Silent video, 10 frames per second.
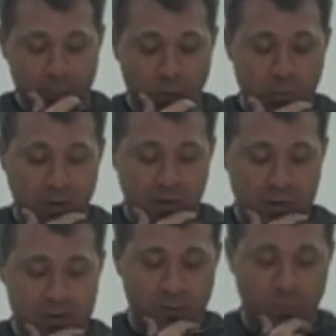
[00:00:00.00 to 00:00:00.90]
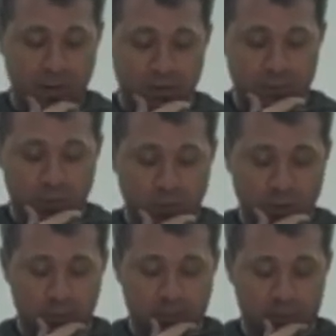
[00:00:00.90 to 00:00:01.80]
Both parties are well
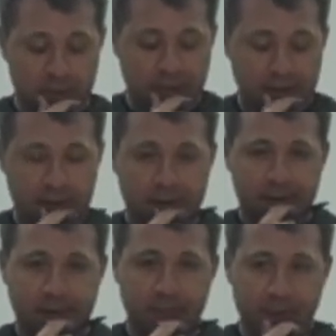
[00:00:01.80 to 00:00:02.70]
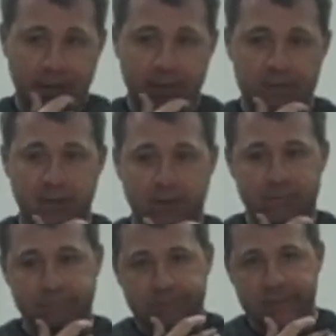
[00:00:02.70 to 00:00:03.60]
informed. That means that
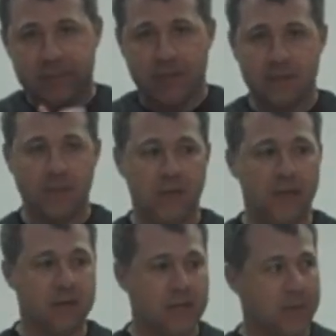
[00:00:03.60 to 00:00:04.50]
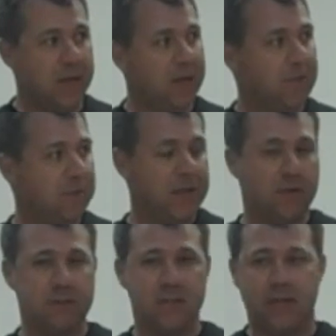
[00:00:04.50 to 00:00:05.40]
it's not somebody that's coming in from the
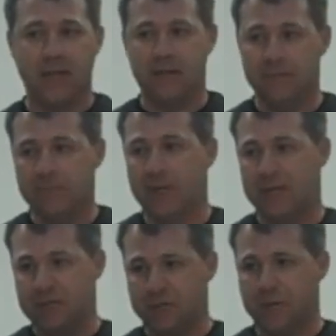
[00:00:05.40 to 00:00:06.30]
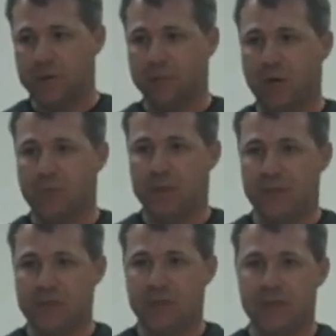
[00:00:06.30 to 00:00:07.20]
outside and buys the first
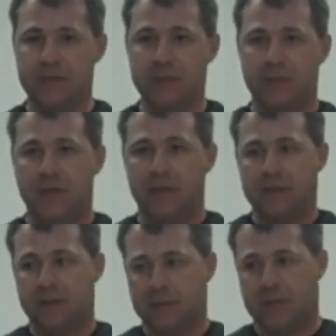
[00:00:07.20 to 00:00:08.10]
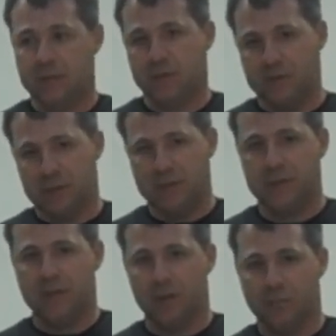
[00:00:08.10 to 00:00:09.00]
property he sees. Sometimes we'll see
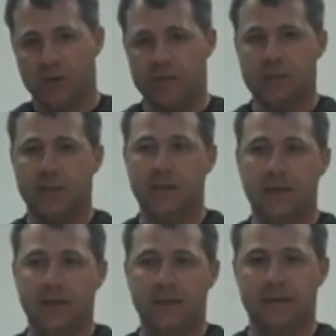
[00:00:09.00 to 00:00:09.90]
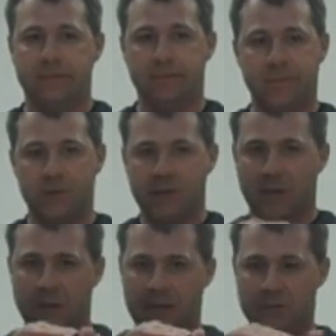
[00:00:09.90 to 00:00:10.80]
sale prices like that you see
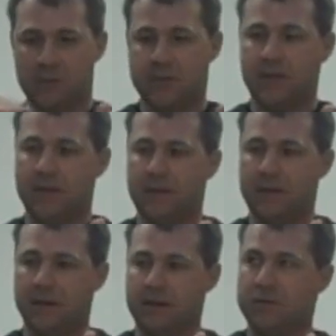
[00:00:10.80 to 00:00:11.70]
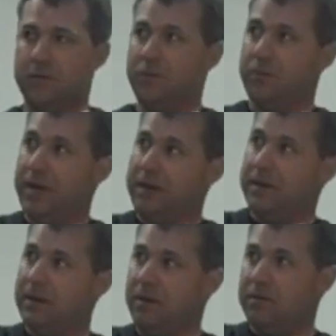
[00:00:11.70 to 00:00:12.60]
all the houses selling at a certain rate, and
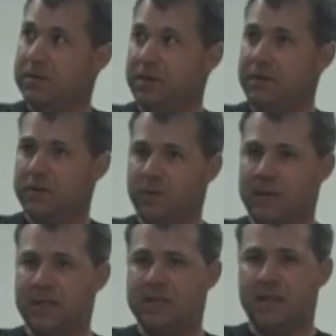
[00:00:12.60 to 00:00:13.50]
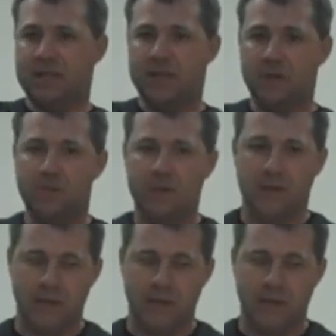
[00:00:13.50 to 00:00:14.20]
then all of a sudden there's one that sticks out.